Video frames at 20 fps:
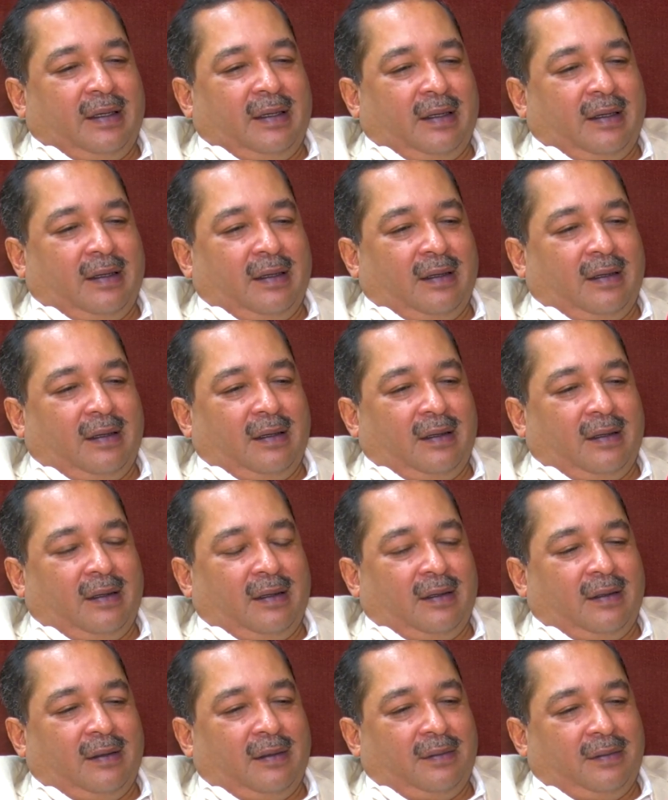
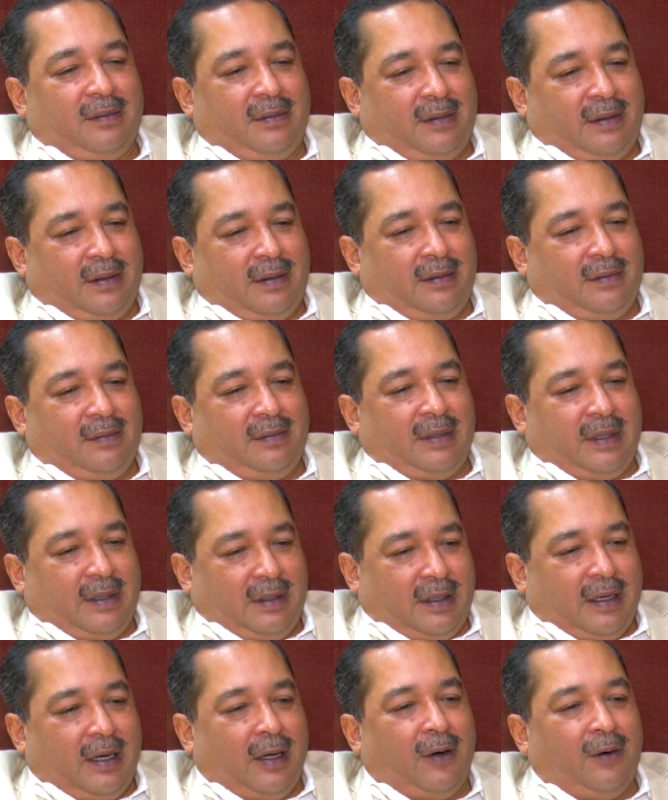uh,
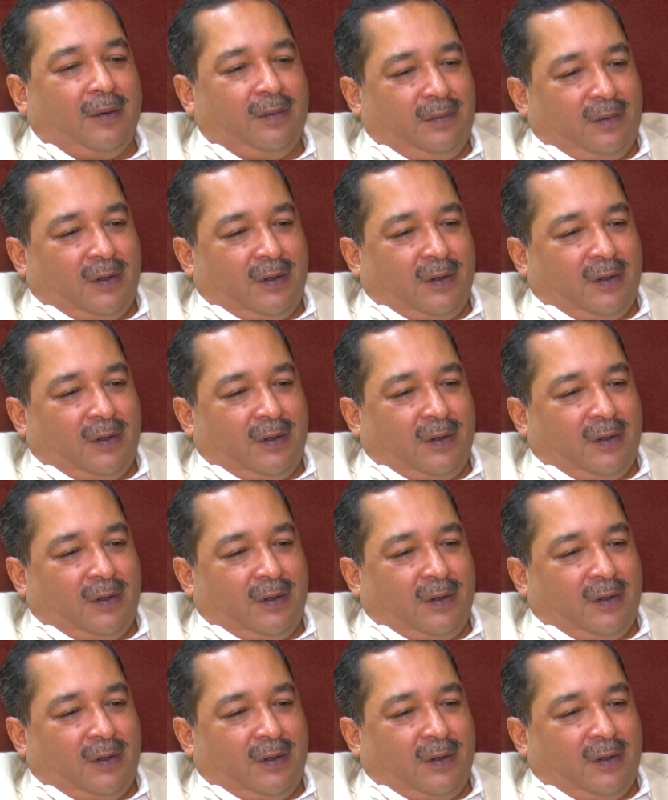and now